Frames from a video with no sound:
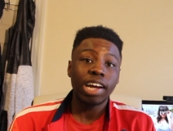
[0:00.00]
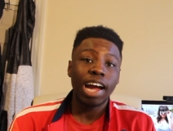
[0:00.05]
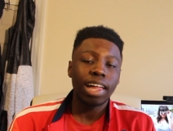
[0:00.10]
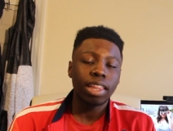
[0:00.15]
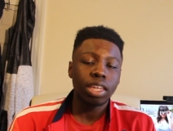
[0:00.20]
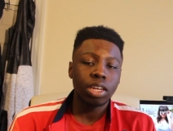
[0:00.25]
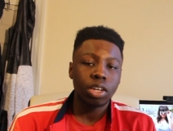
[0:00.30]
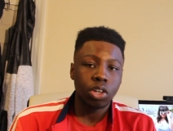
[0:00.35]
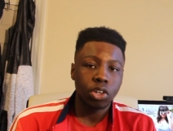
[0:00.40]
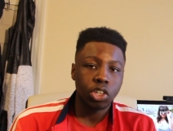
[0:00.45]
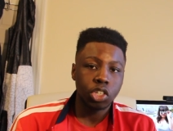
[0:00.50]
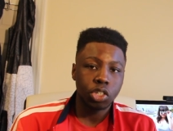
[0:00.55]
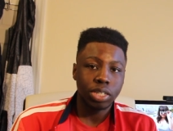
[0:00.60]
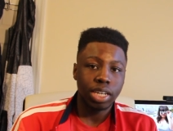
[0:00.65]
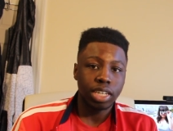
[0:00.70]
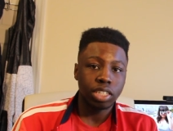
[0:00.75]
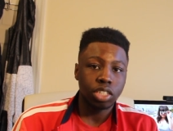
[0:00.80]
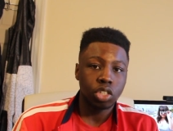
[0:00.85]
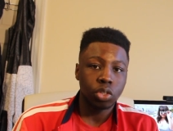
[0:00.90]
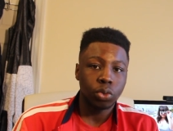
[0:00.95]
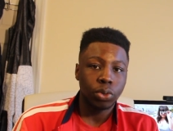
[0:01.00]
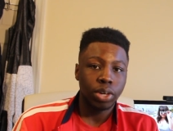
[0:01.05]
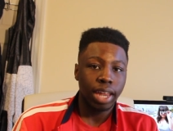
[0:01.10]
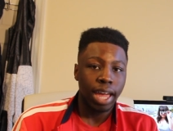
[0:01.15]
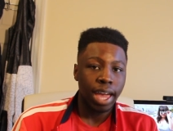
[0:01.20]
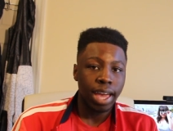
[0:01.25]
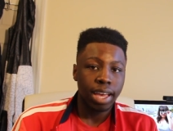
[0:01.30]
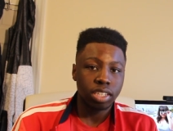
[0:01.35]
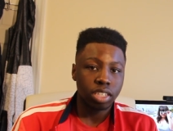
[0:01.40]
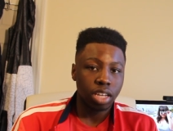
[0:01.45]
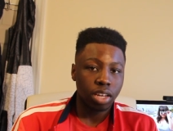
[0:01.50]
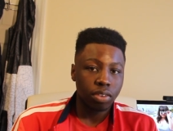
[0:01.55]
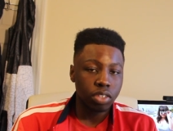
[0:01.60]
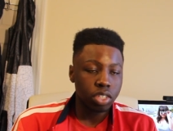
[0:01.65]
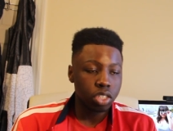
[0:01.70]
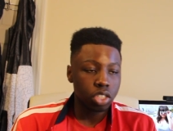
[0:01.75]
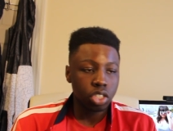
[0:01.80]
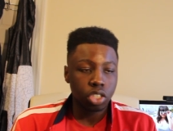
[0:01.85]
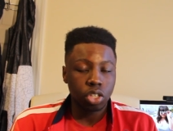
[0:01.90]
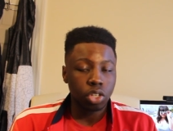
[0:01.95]
highly encourage you guys to do it, as
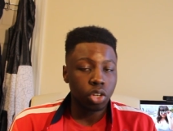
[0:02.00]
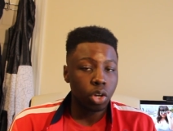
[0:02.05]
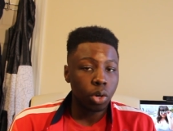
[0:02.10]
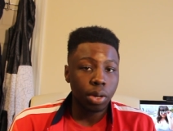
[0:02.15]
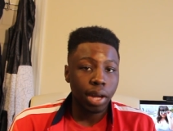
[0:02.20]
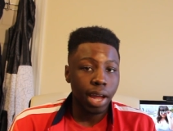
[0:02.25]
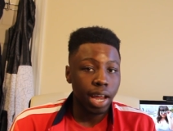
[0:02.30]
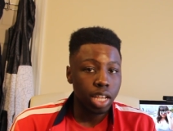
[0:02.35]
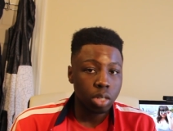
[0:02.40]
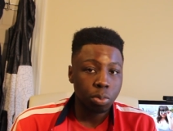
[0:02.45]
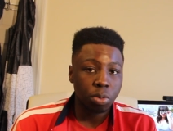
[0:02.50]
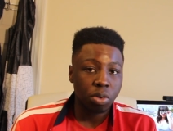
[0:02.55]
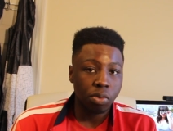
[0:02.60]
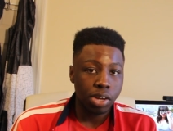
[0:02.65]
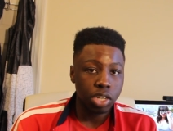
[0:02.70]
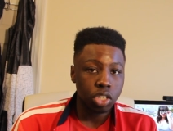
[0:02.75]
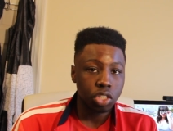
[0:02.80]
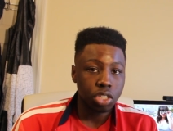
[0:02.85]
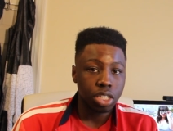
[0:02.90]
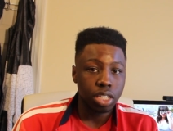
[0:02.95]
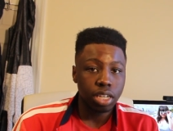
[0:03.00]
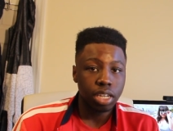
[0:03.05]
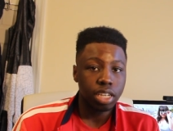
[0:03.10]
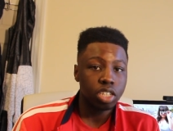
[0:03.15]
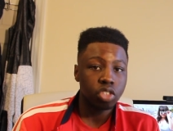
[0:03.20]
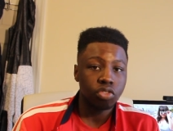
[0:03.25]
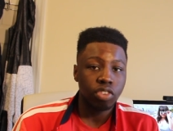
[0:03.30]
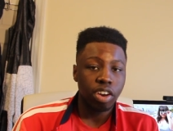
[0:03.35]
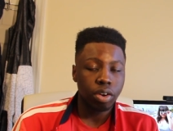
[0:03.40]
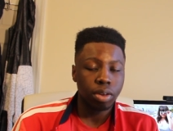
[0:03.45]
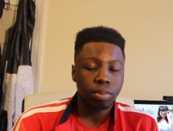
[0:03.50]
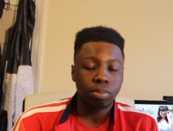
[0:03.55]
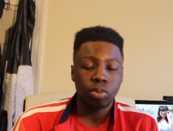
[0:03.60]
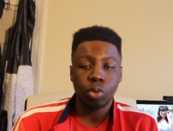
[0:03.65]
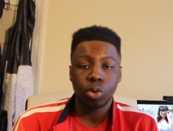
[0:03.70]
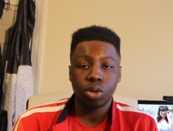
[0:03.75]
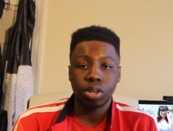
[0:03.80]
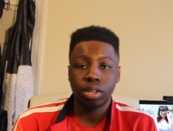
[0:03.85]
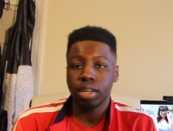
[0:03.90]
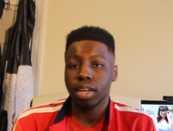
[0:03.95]
obviously, you know, cancer prevention is very
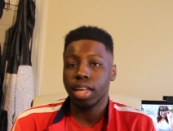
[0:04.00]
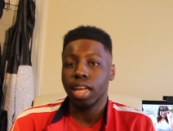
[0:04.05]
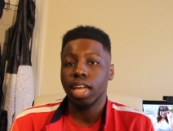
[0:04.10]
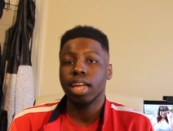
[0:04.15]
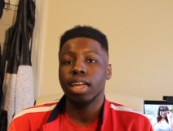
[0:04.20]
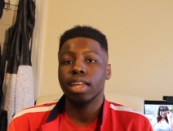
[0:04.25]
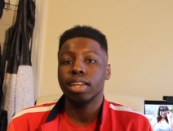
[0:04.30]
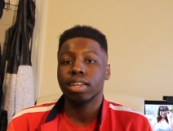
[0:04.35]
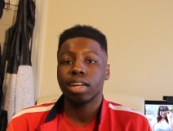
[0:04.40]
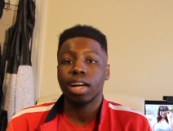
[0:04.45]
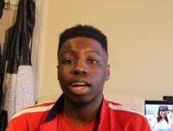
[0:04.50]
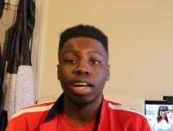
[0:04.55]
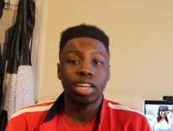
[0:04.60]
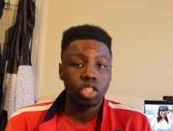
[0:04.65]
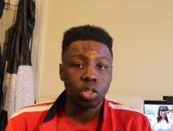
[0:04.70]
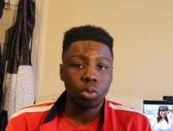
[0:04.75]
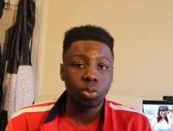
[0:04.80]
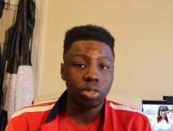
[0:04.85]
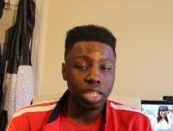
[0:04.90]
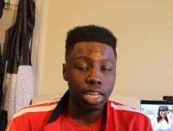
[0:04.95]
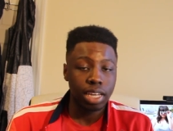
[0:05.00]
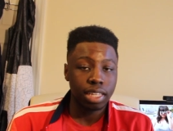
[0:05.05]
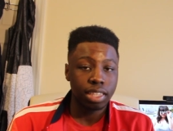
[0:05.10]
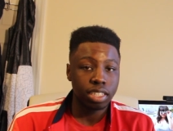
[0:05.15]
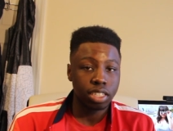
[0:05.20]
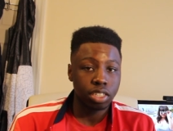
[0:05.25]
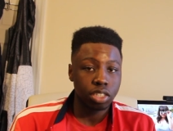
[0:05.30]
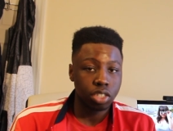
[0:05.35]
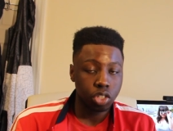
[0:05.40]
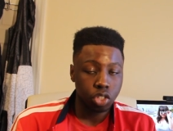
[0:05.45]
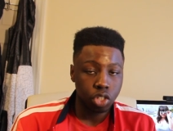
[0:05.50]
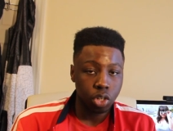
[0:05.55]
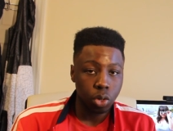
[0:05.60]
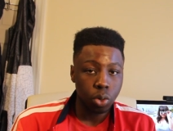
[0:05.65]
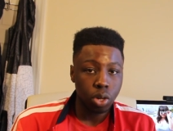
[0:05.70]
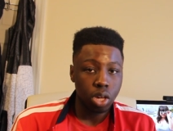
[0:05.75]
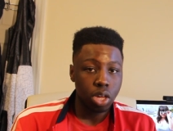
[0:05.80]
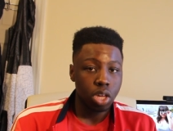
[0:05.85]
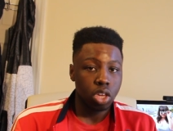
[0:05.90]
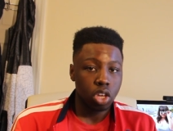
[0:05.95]
important, and I don't take this as a
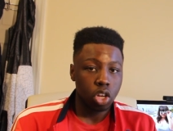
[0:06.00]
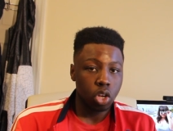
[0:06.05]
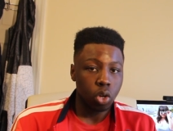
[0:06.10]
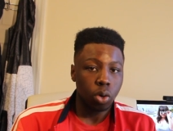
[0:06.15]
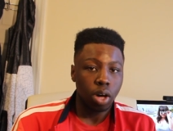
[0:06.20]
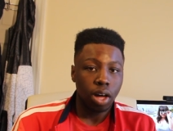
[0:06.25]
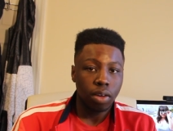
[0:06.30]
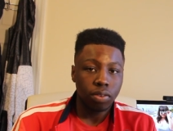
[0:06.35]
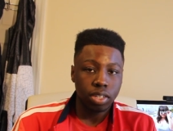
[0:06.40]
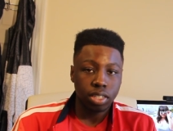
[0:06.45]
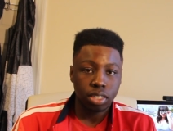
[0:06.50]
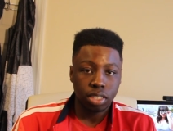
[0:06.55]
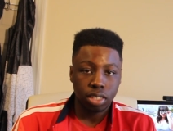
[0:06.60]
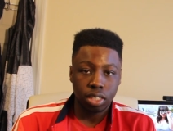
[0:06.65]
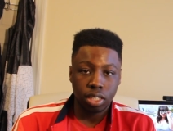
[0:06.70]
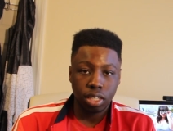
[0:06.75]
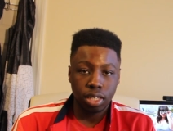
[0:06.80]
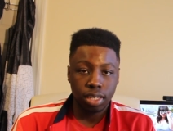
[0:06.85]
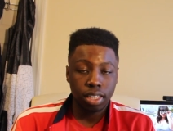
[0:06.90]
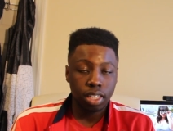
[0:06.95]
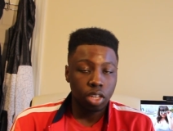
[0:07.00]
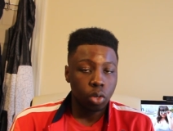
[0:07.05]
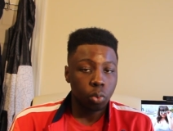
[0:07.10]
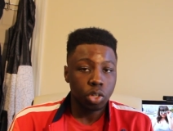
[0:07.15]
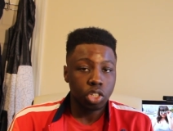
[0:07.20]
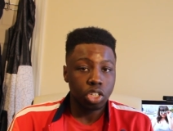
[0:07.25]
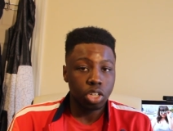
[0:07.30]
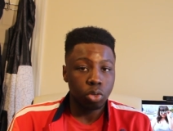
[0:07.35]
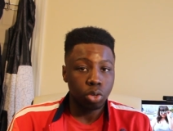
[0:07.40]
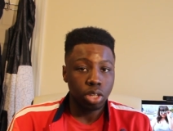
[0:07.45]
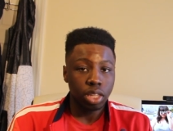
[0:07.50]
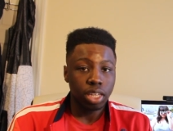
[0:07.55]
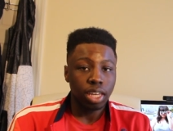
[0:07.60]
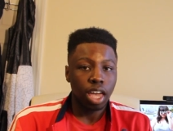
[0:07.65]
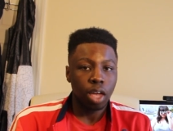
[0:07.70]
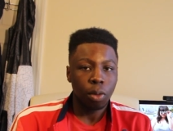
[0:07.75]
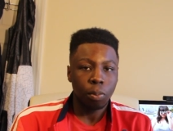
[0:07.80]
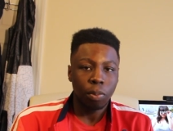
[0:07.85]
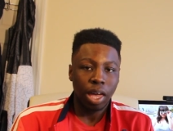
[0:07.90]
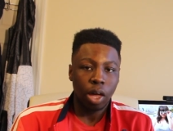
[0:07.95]
joke. You know, obviously, we should really
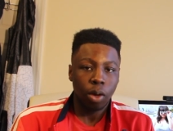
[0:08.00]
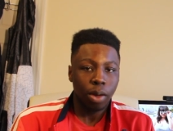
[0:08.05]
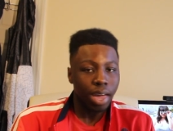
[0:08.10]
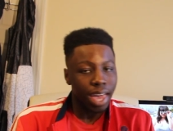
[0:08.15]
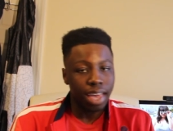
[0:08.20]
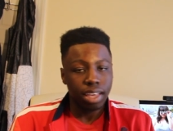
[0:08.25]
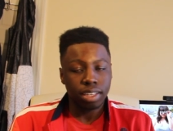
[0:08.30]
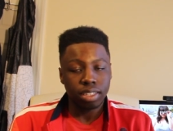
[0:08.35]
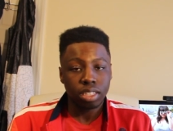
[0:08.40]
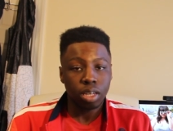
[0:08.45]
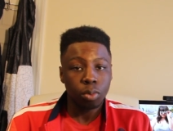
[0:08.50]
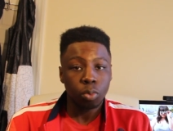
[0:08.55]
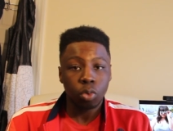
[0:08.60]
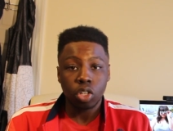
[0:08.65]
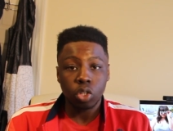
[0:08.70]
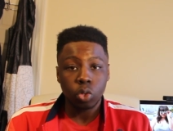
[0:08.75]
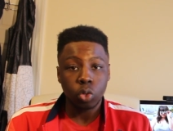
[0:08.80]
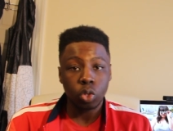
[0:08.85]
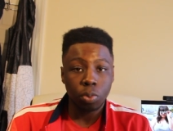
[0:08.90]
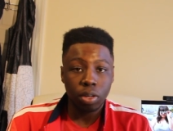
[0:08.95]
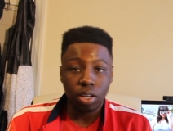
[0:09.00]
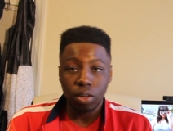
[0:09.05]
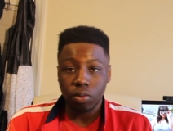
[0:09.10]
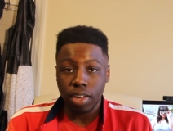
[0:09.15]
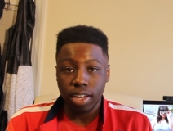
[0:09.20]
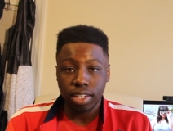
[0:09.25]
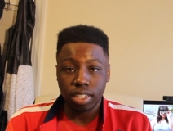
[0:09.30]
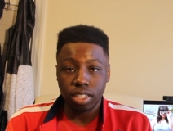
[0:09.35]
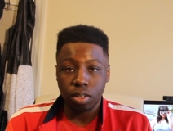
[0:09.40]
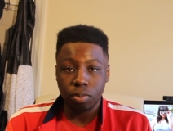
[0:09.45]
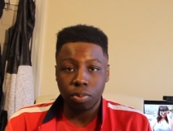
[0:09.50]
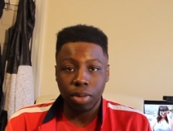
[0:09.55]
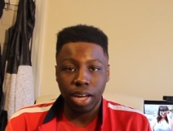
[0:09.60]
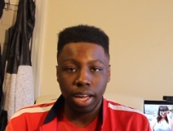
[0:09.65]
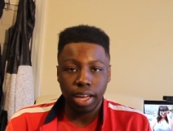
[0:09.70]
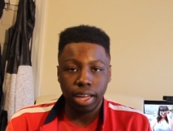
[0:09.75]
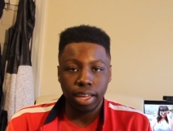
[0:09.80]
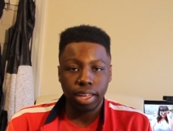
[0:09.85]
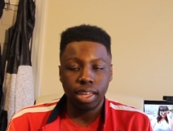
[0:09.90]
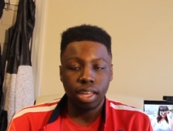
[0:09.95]
help out. As someone who's been affected
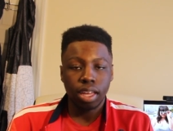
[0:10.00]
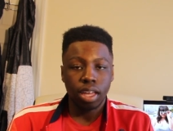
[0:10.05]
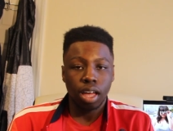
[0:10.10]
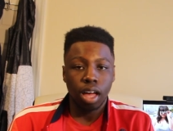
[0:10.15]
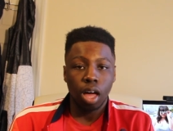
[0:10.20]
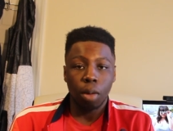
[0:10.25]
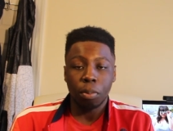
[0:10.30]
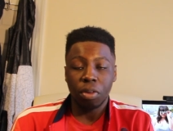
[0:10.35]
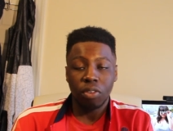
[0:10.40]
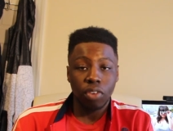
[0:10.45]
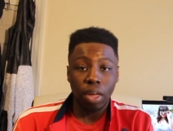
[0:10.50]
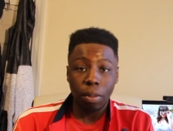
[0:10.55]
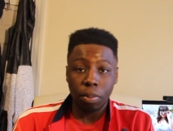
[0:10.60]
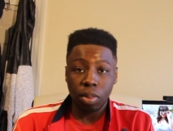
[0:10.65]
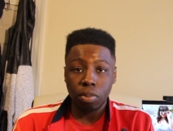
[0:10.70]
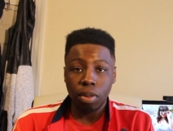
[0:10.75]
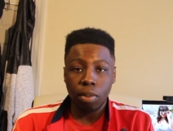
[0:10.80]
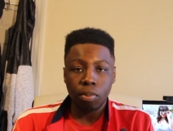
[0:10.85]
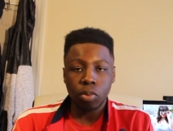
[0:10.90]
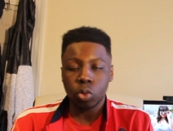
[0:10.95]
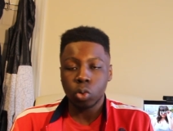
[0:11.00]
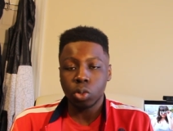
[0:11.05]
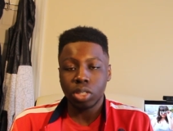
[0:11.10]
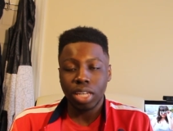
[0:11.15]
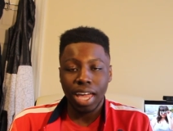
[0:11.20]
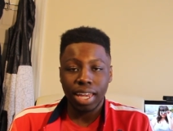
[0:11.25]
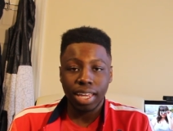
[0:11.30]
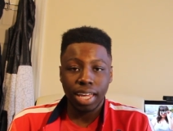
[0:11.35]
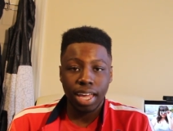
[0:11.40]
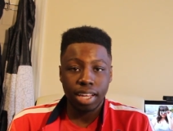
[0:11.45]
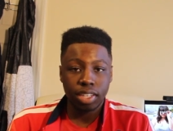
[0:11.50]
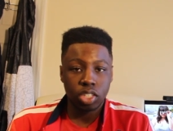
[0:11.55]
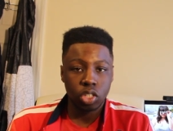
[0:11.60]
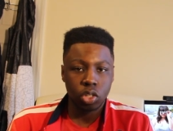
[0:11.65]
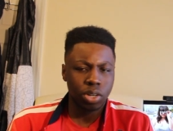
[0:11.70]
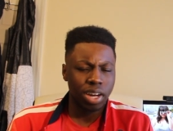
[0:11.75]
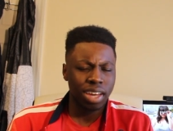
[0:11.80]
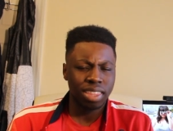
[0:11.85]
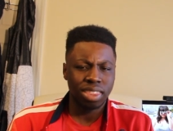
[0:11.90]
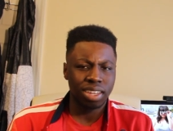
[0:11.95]
by a family member who's had
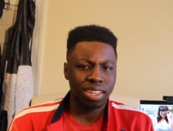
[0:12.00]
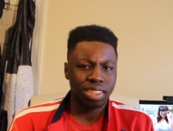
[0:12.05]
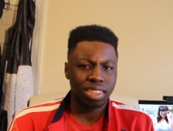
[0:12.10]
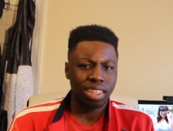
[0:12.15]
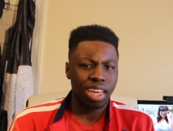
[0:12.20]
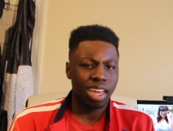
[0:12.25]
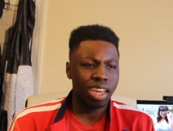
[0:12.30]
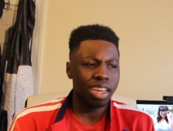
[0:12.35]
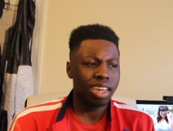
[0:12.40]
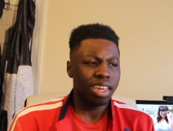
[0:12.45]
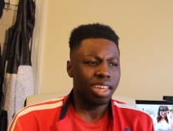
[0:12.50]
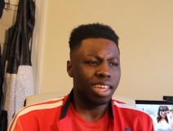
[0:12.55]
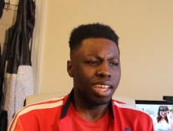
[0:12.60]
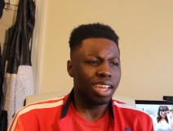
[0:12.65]
cancer, I think that